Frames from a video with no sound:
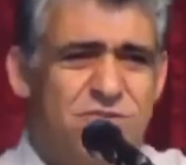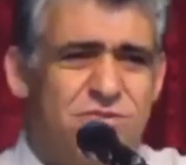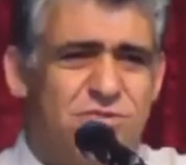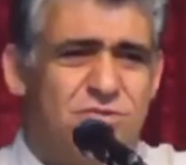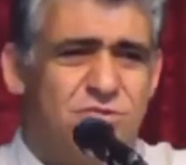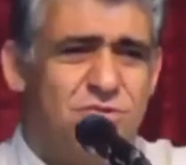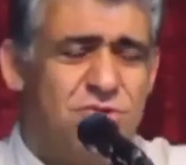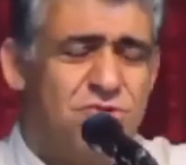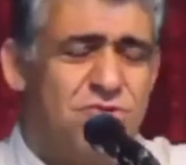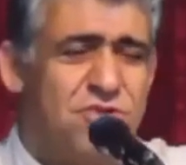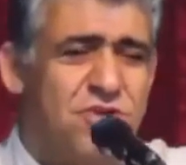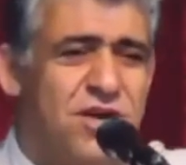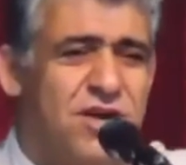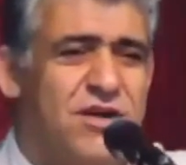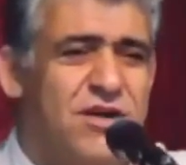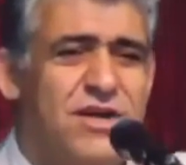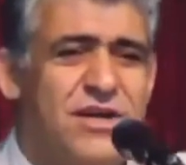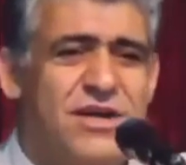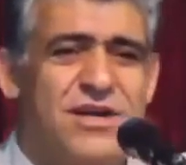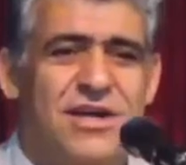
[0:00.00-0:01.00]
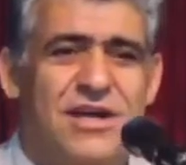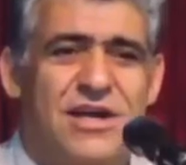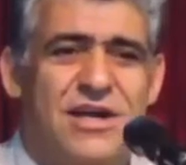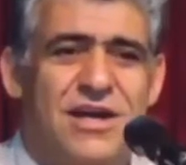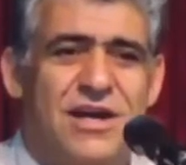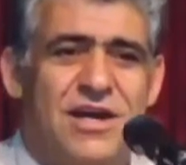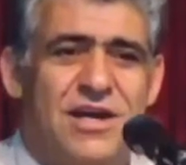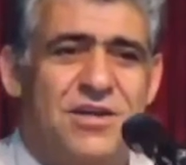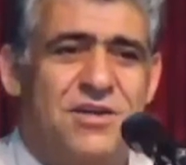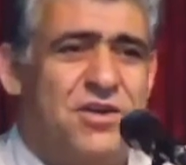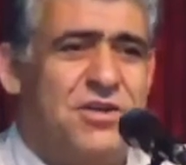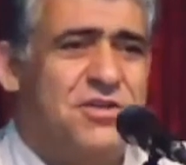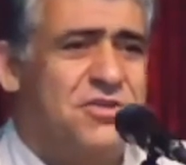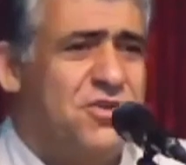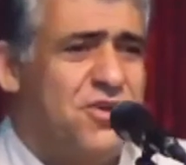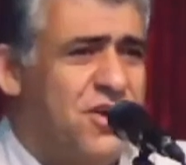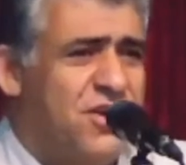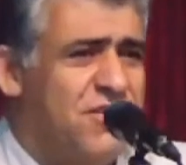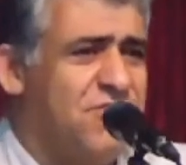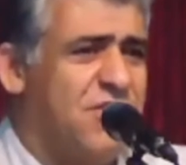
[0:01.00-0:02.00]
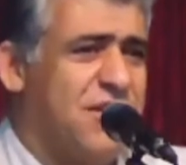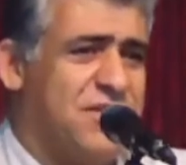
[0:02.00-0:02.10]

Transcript: Toyota, and I drive and